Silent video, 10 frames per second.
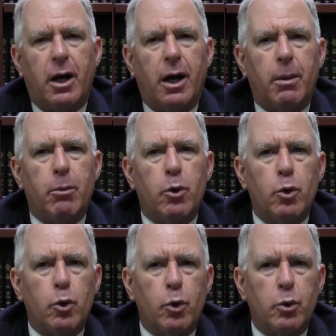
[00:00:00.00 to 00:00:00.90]
Um,
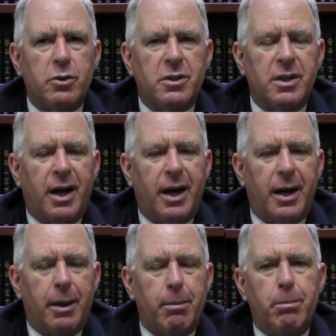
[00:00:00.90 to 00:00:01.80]
who's
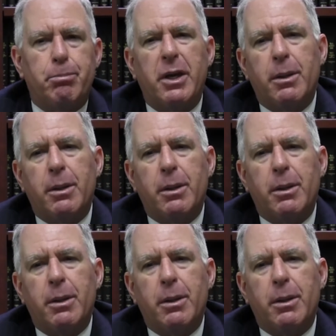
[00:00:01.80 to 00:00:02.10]
um,